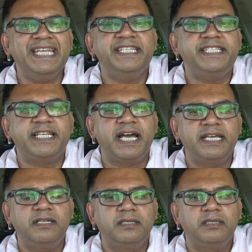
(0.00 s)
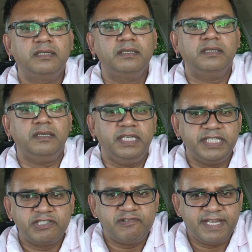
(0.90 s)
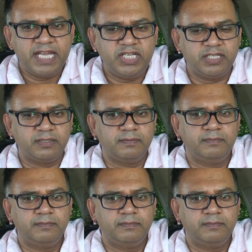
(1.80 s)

inside His creation.